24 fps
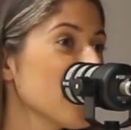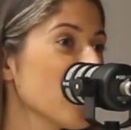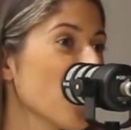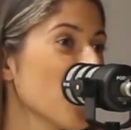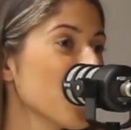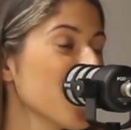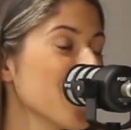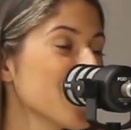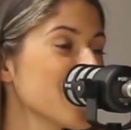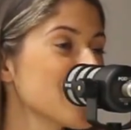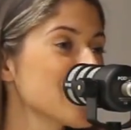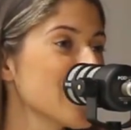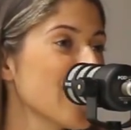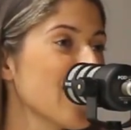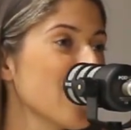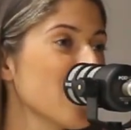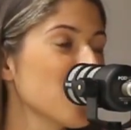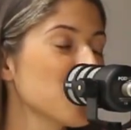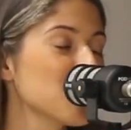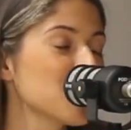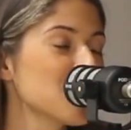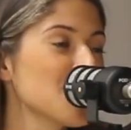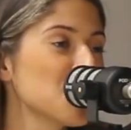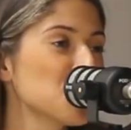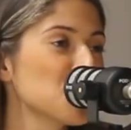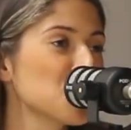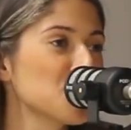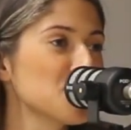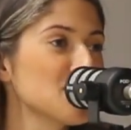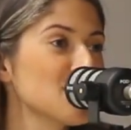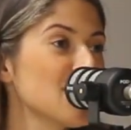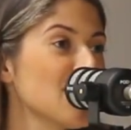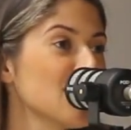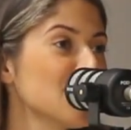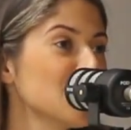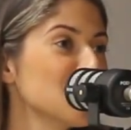on set of
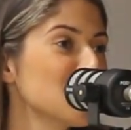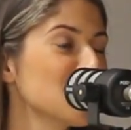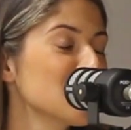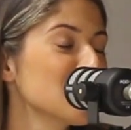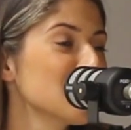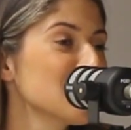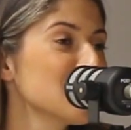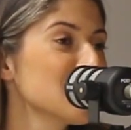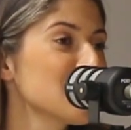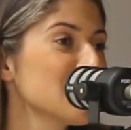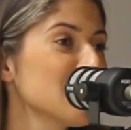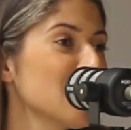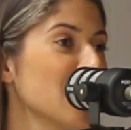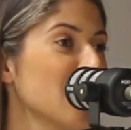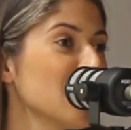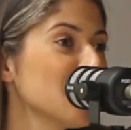Central Intelligence.